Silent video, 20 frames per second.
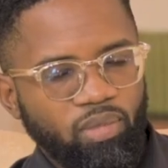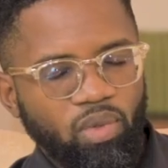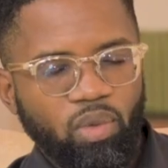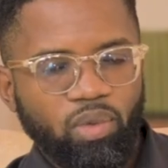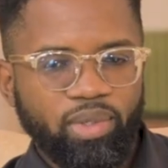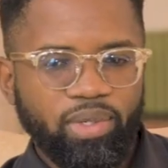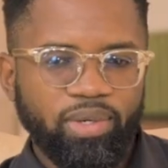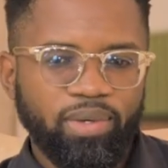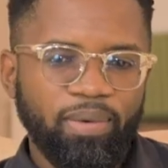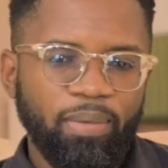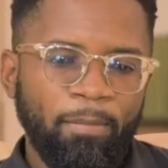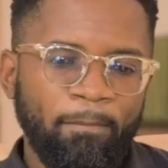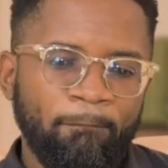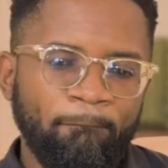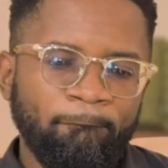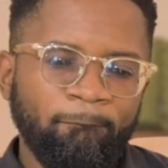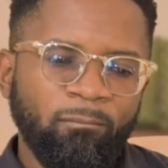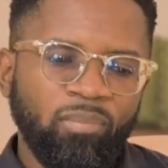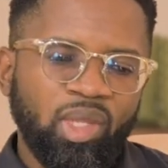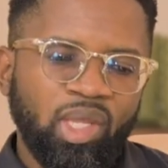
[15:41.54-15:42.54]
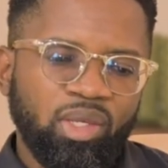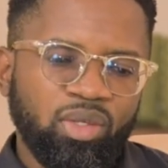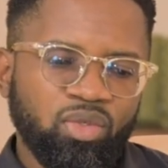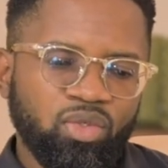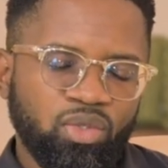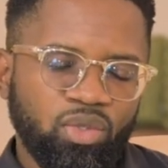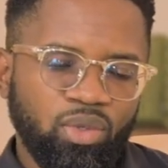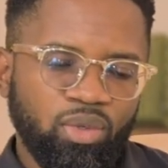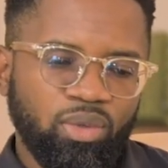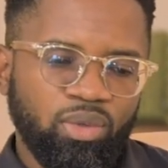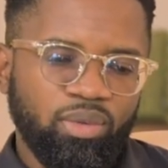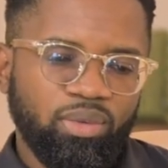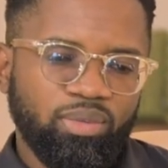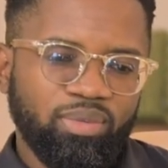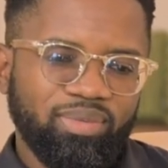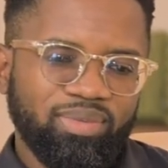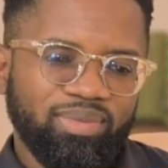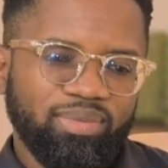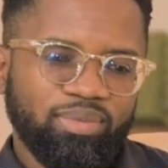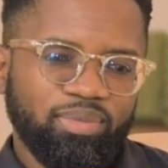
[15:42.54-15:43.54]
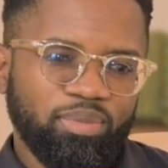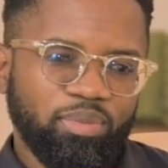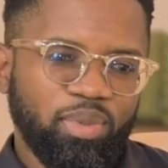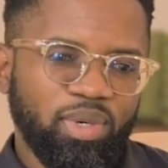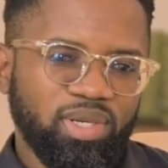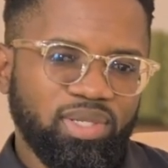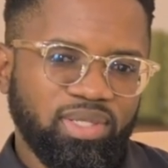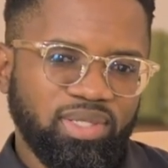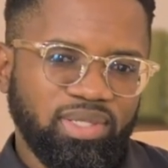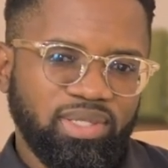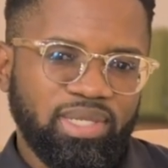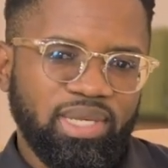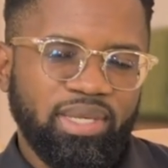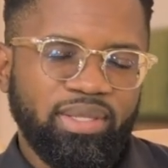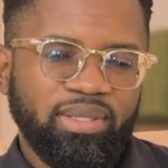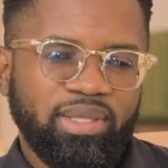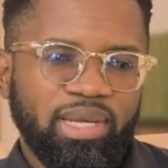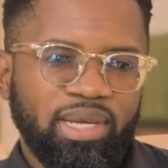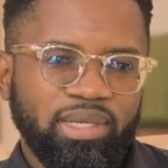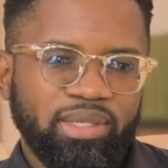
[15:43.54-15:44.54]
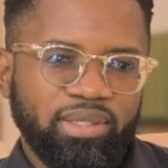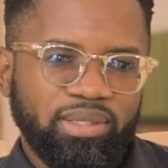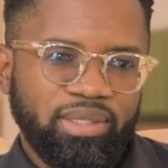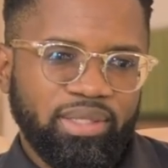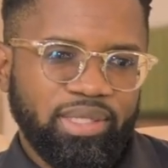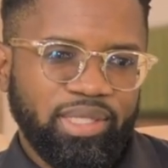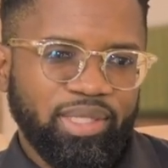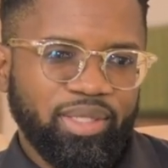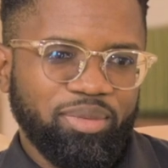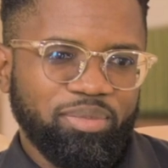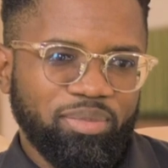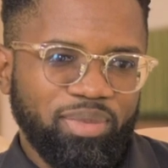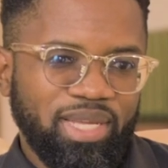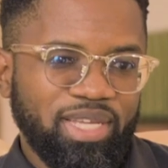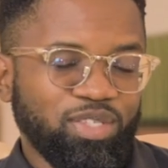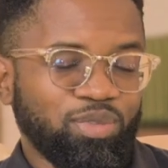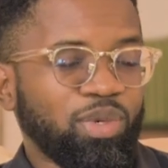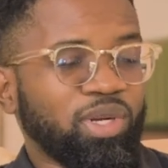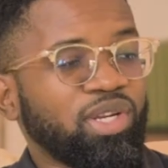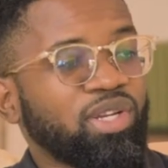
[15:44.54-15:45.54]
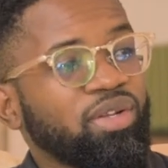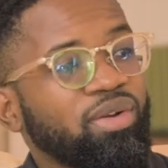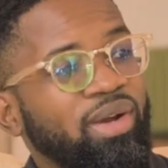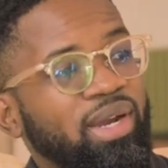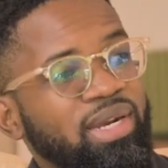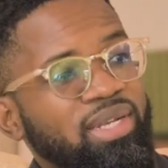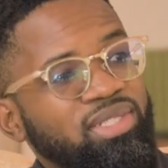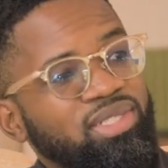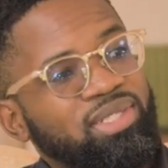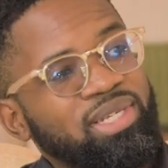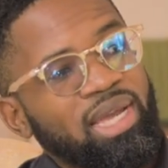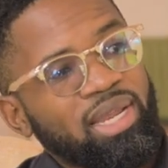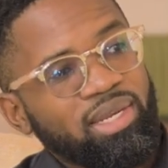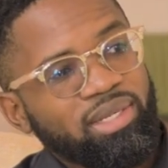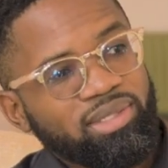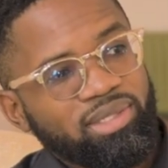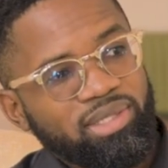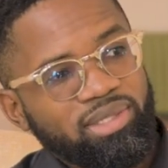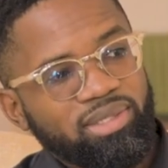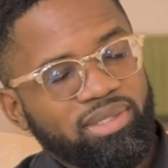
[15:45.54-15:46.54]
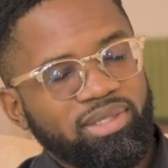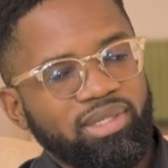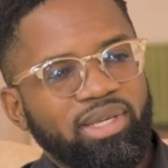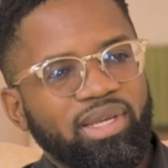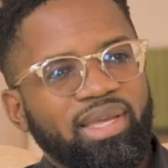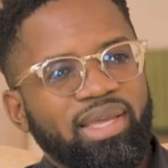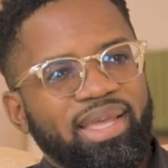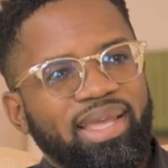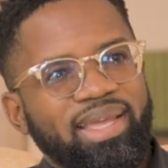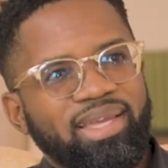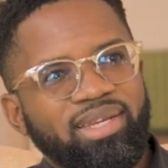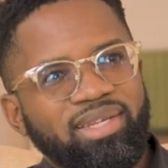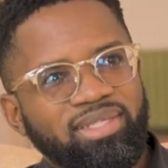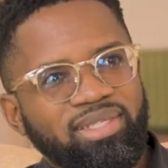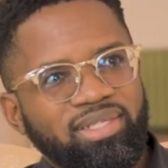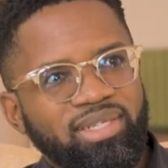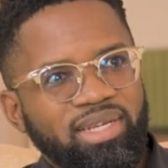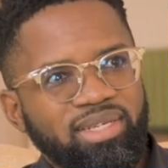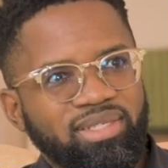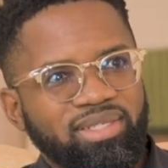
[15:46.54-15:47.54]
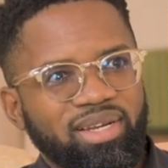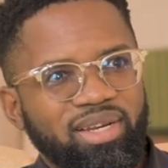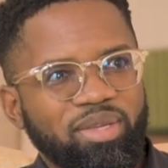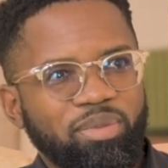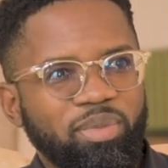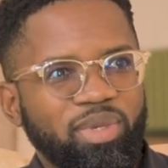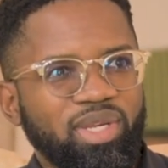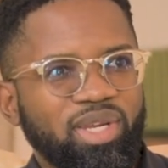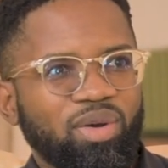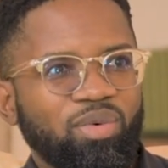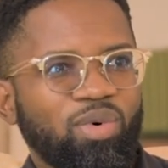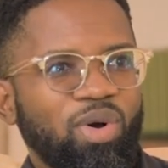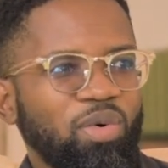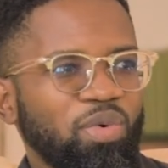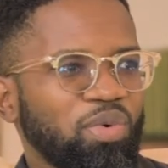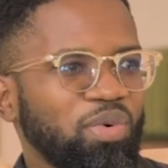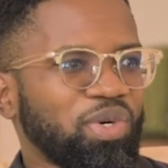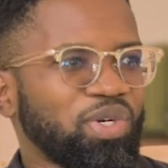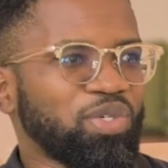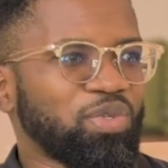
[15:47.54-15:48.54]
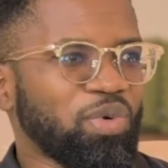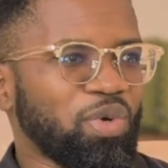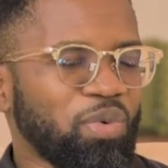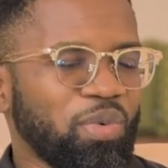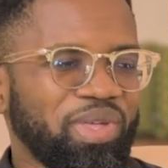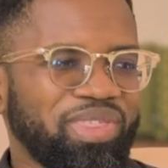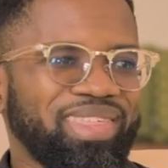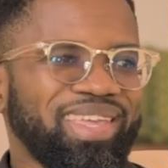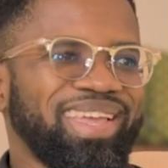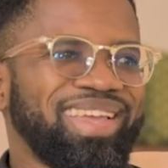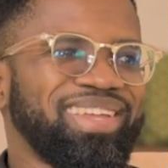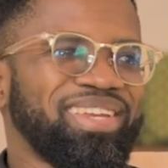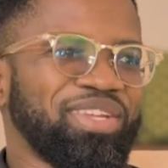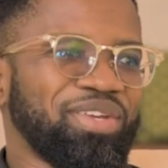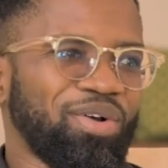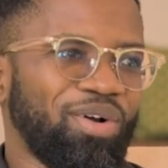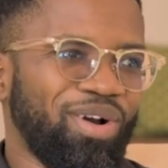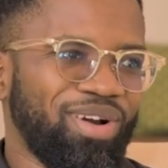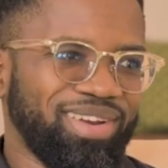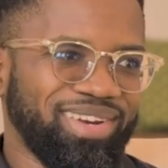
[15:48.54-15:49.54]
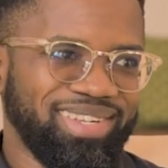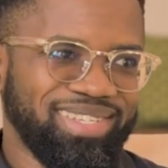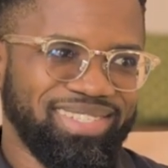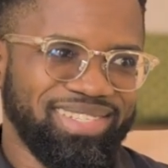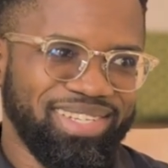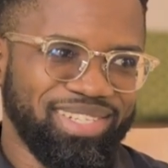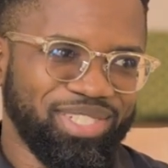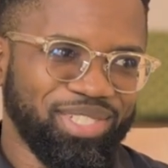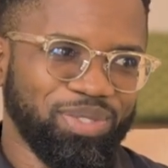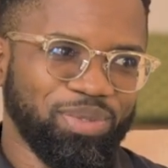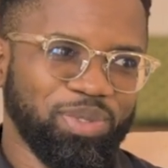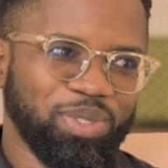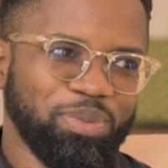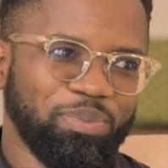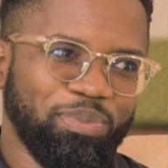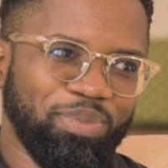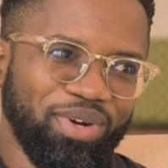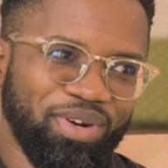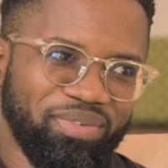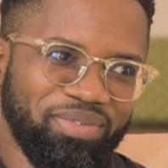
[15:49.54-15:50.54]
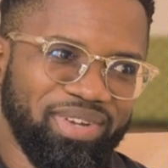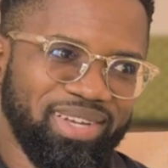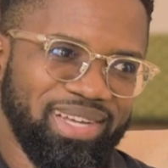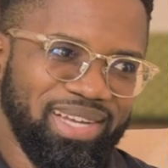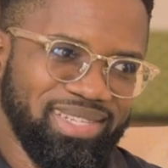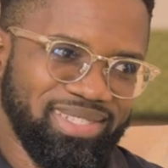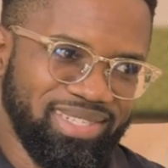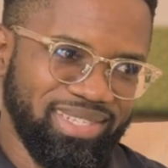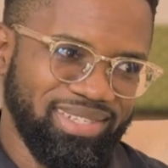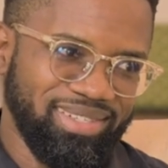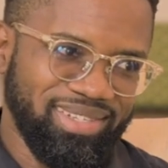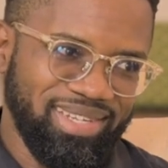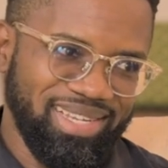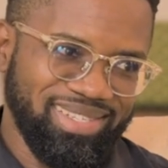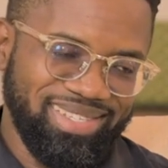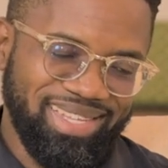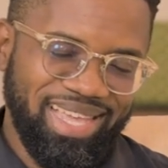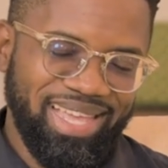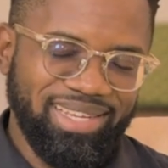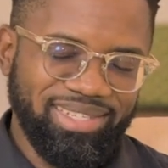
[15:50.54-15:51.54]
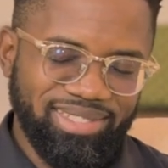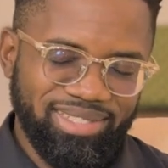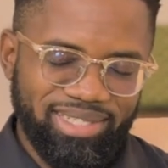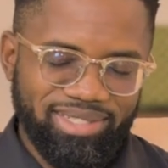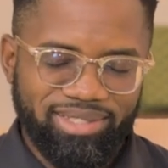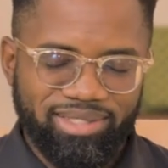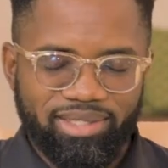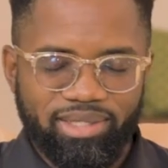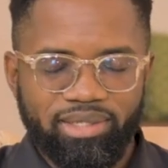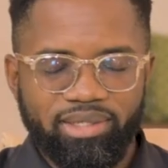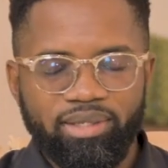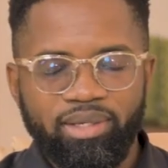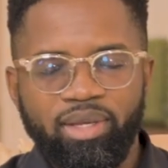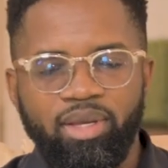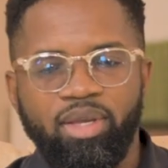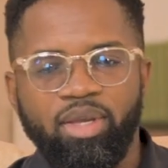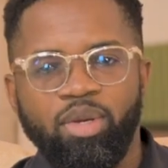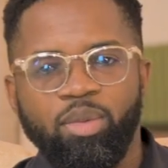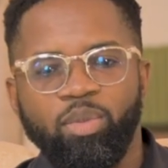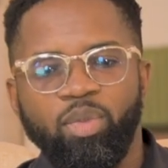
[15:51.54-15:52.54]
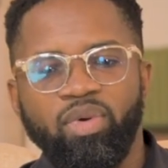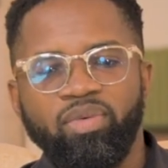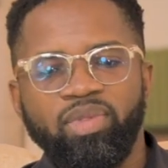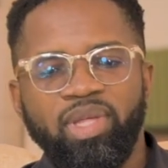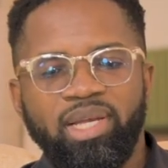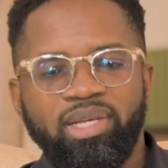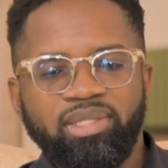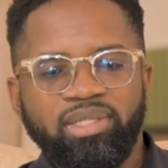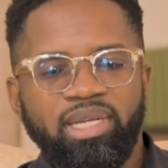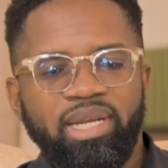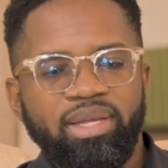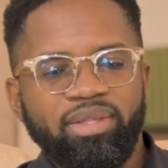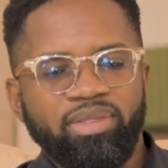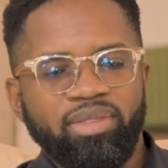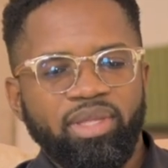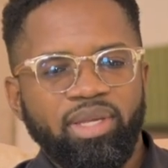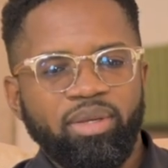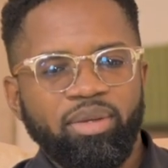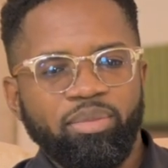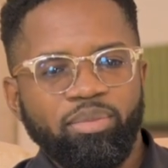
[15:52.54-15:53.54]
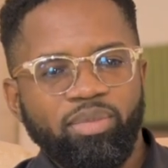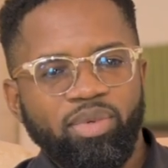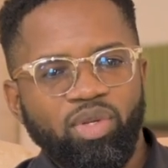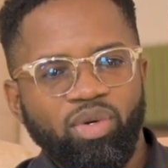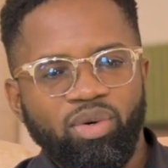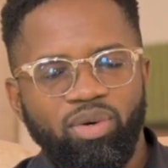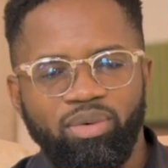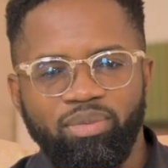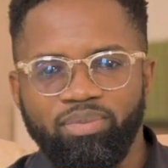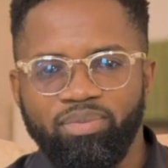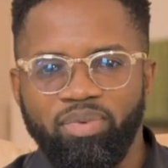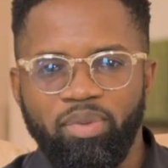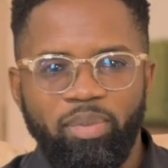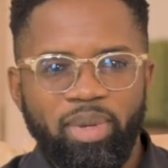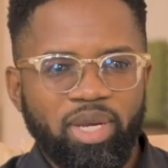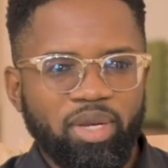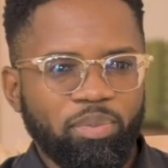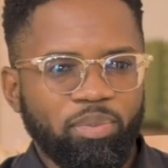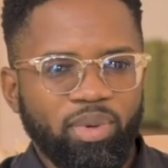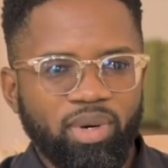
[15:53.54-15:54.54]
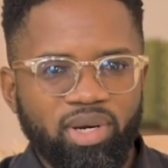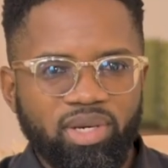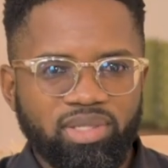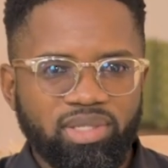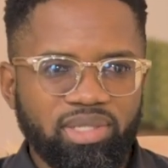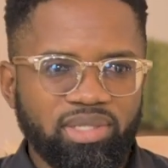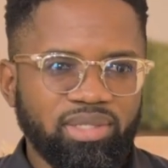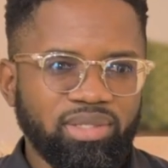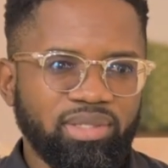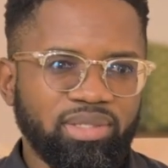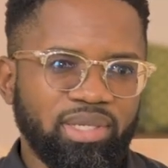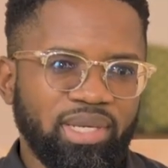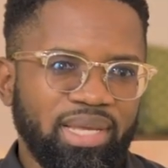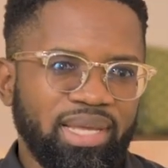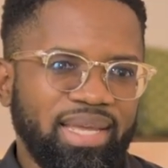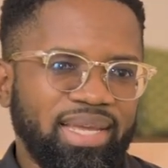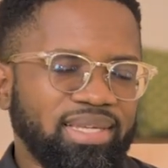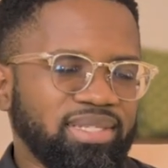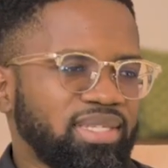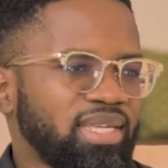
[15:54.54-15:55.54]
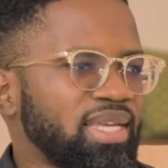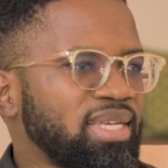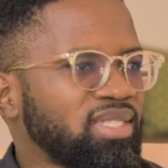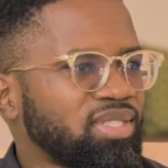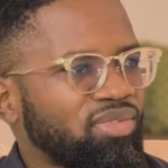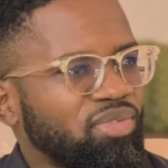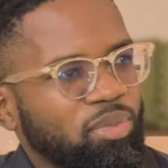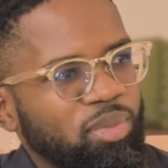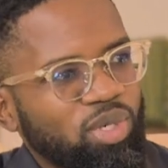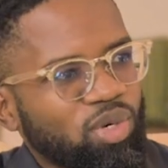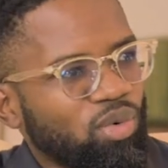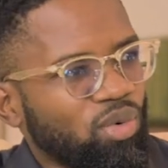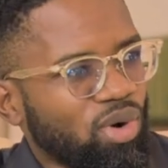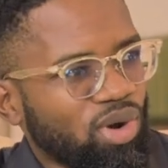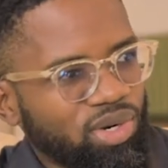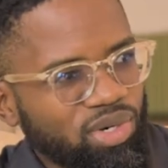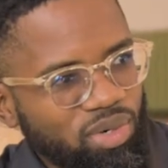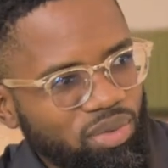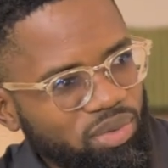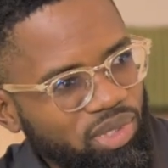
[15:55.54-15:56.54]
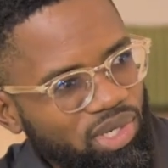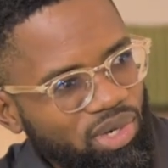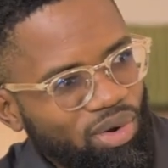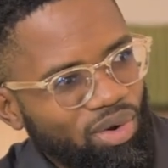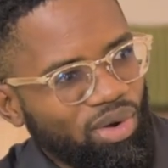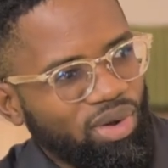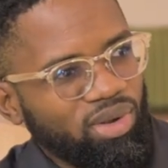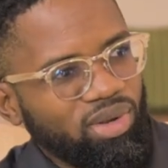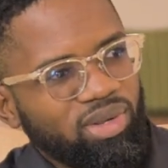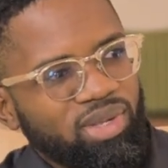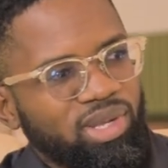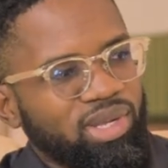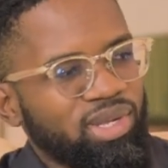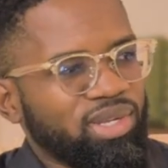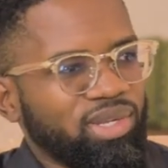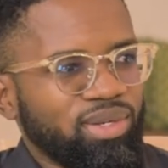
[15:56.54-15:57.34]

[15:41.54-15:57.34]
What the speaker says: Okay. So person said that it's one of the greatest challenges. It doesn't necessarily mean that what we were doing within the organizations was perfect as it existed. Mm-hmm. With that said, I think, you know, for many persons, it's easy for me to walk down the hall,